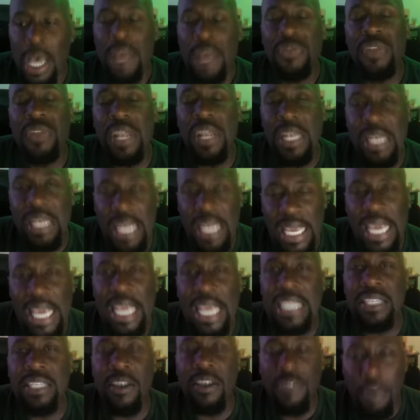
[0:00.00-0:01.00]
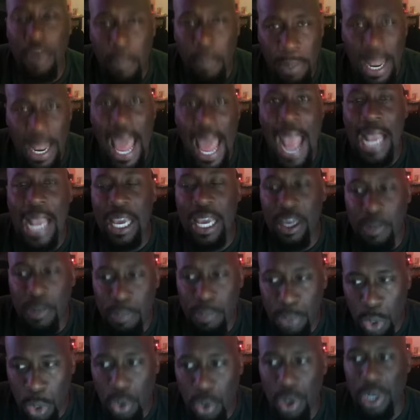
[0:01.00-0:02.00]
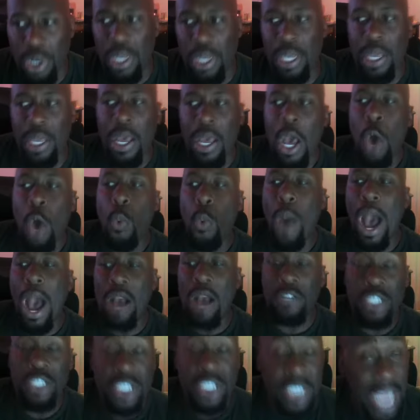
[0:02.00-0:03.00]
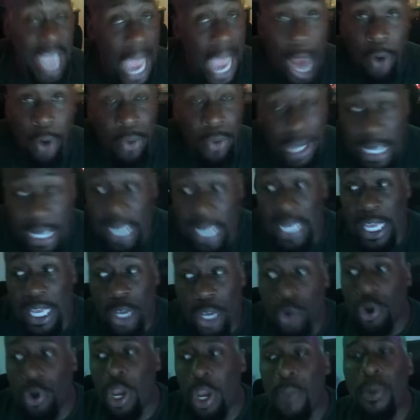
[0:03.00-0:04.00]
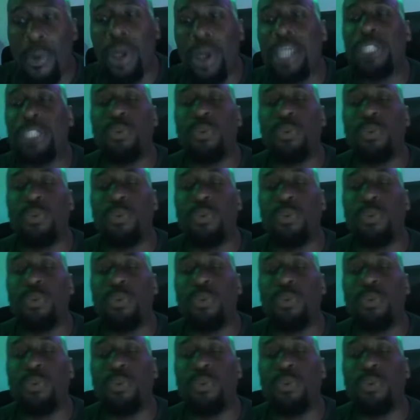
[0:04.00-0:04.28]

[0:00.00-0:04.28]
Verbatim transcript: the needs of the black community while showering illegal immigrants